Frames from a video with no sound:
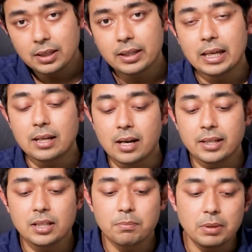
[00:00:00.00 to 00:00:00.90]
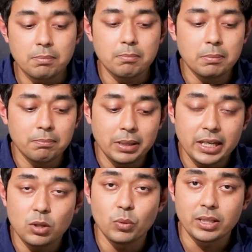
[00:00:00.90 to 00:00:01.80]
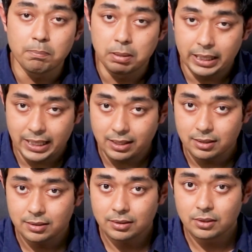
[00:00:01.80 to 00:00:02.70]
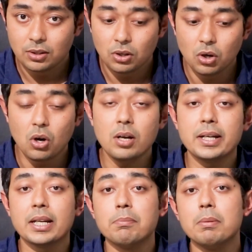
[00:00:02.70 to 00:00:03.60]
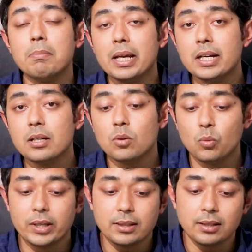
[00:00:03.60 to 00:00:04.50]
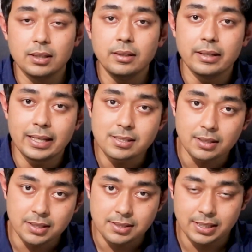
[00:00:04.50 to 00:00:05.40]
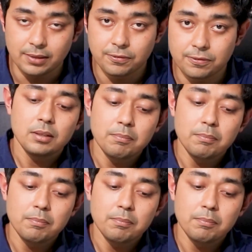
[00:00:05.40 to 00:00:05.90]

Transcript: can either be made with a blade or it can be made with a laser itself.